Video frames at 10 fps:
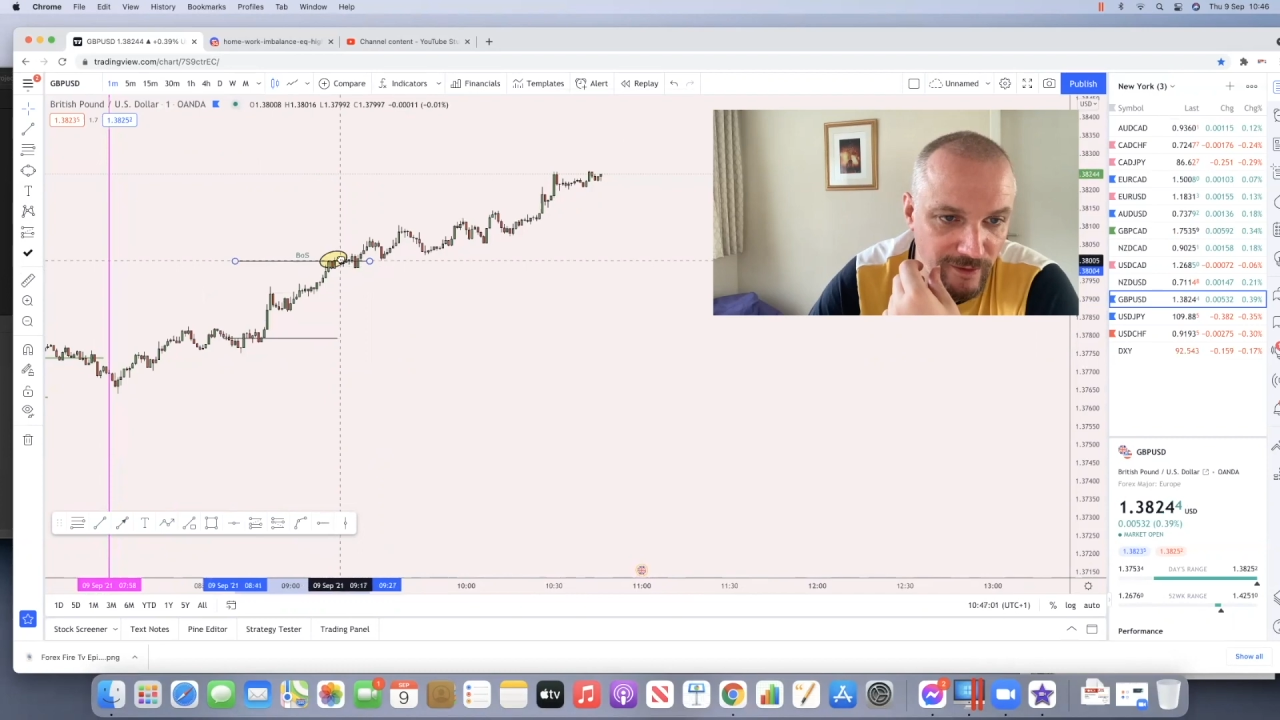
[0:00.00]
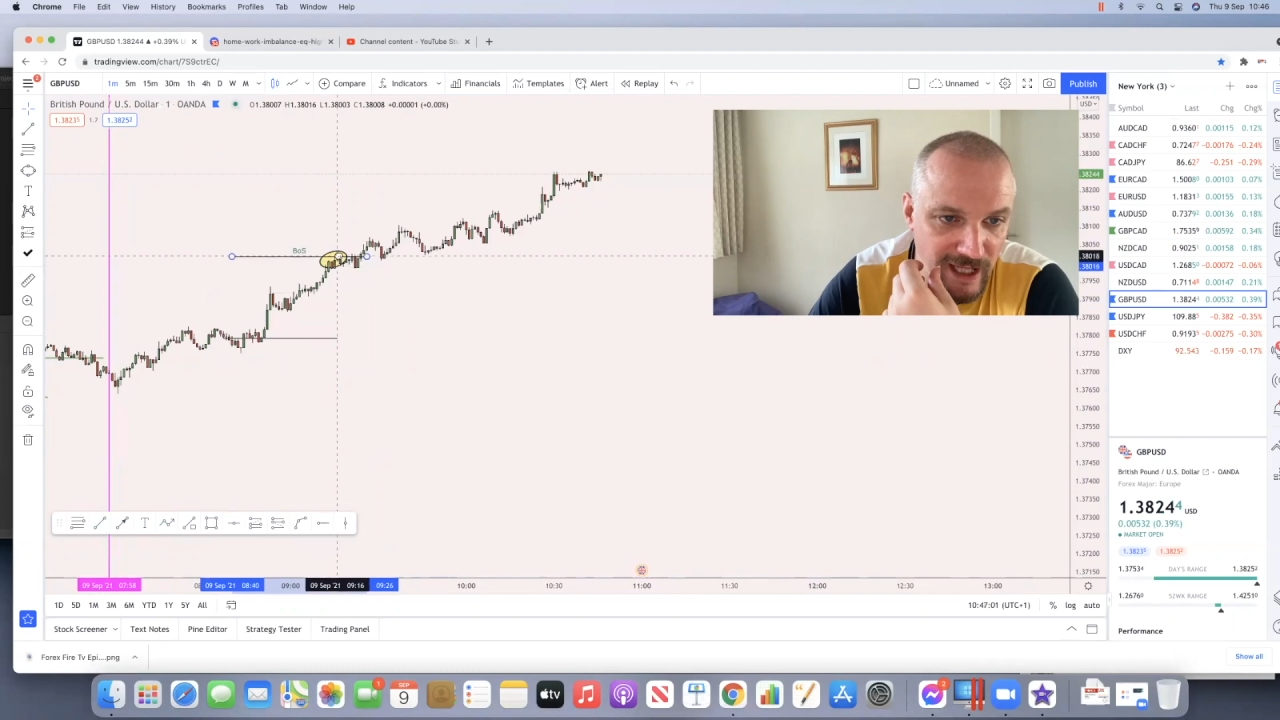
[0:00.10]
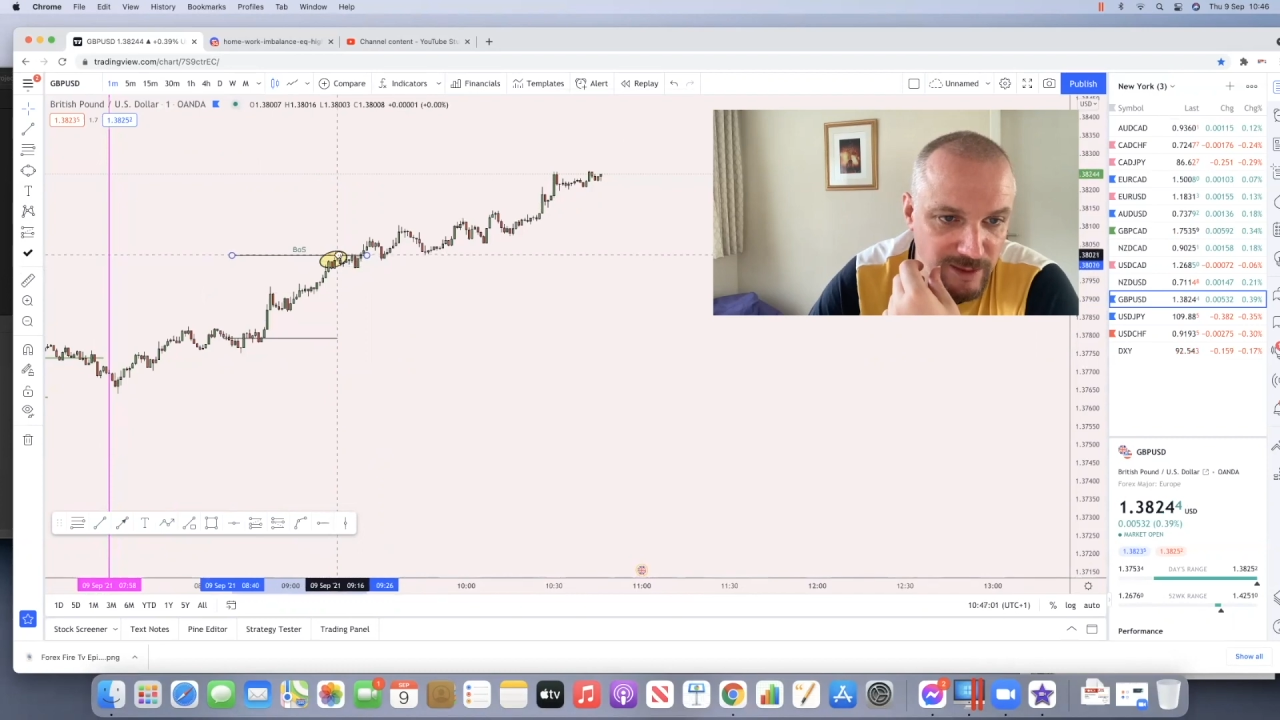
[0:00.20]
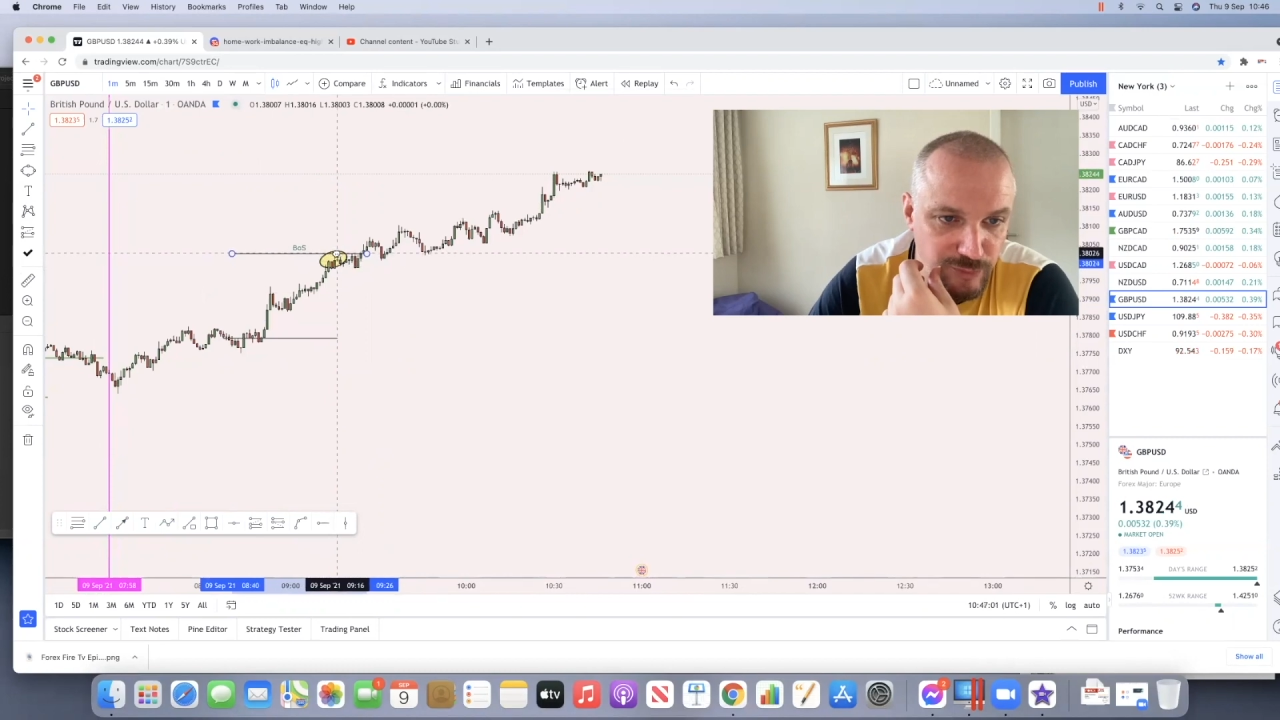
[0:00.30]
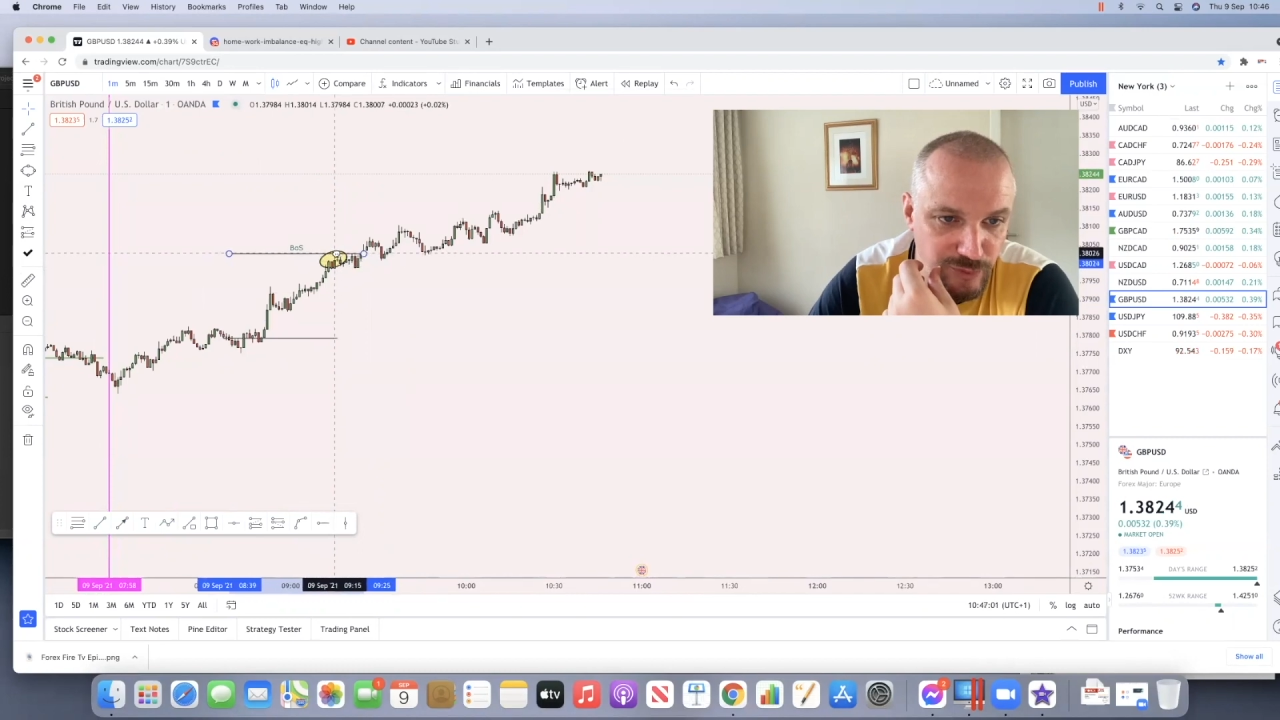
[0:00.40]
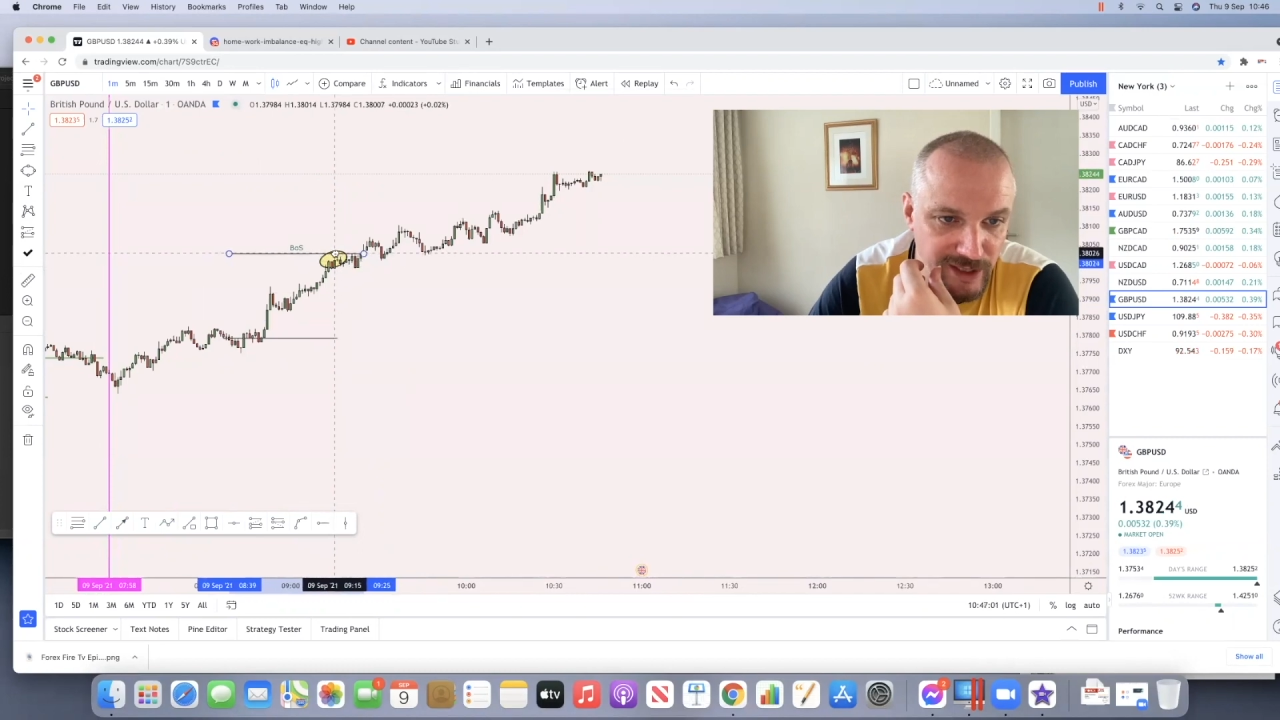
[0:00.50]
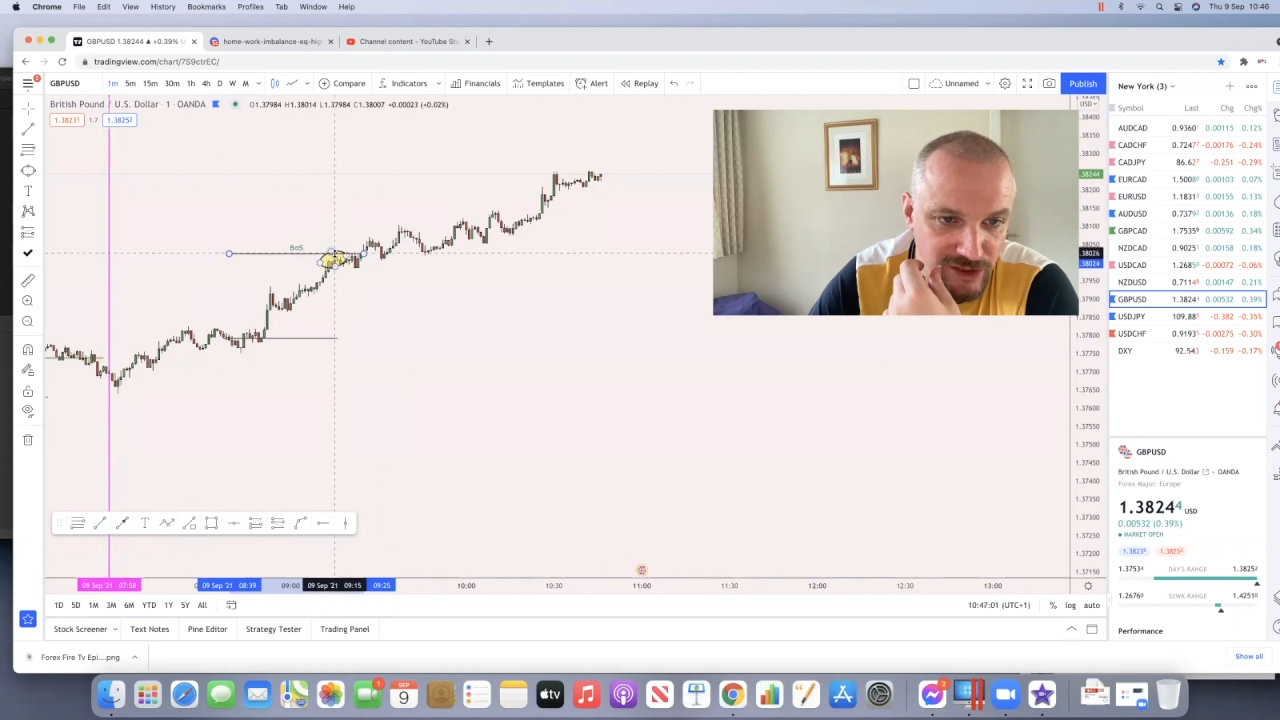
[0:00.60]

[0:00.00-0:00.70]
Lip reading: that break